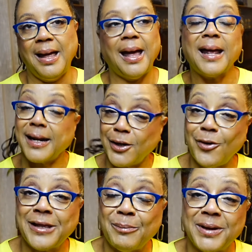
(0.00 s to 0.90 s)
And I know
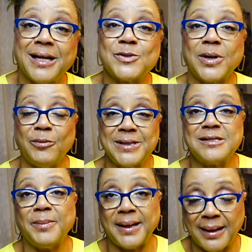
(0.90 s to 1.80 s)
that because when I went
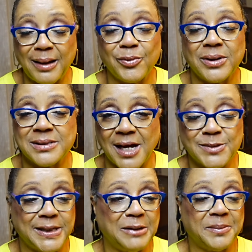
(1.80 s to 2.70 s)
to my neighbor to talk to
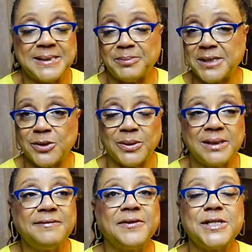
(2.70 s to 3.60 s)
my neighbor about something totally
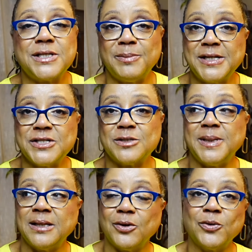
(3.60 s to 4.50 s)
different, she mentioned to
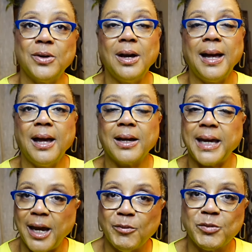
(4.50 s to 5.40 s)
me that her
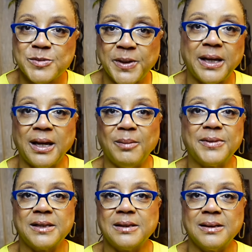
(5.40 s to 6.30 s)
camera was picking up
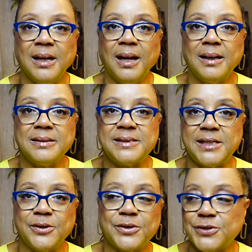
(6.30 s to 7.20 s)
that the
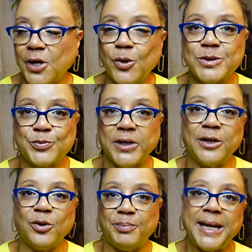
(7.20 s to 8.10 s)
deer, the doe, was bringing
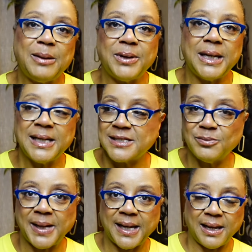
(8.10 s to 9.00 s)
her baby into
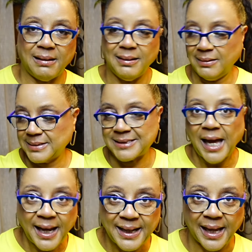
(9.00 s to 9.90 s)
my
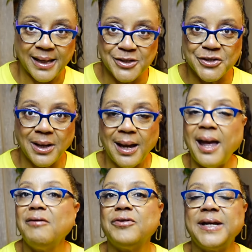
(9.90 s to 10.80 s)
side hedge
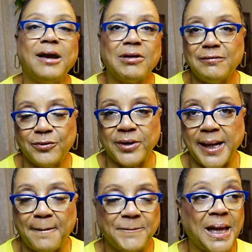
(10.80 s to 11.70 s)
every day around 4
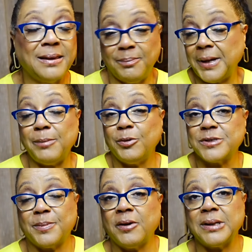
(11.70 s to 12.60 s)
a.m. And the baby was
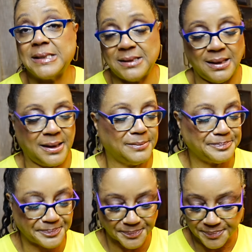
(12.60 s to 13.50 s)
apparently sitting
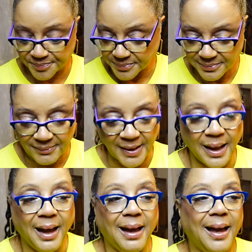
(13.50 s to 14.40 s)
there.
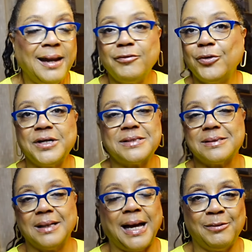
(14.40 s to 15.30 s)
And of
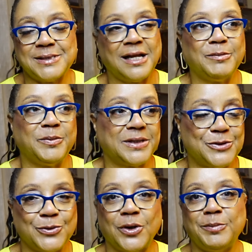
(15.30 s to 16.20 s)
course, I was telling people this
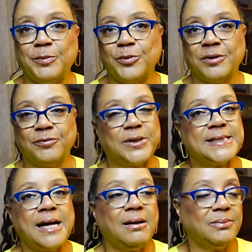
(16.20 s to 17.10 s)
story and people were
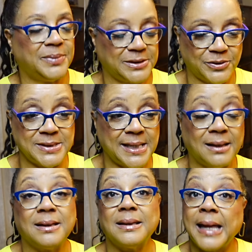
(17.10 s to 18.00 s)
freaked out, but it turns
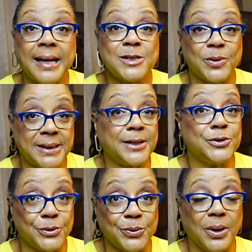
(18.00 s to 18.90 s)
out that that is what they
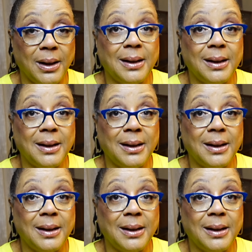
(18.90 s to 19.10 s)
do.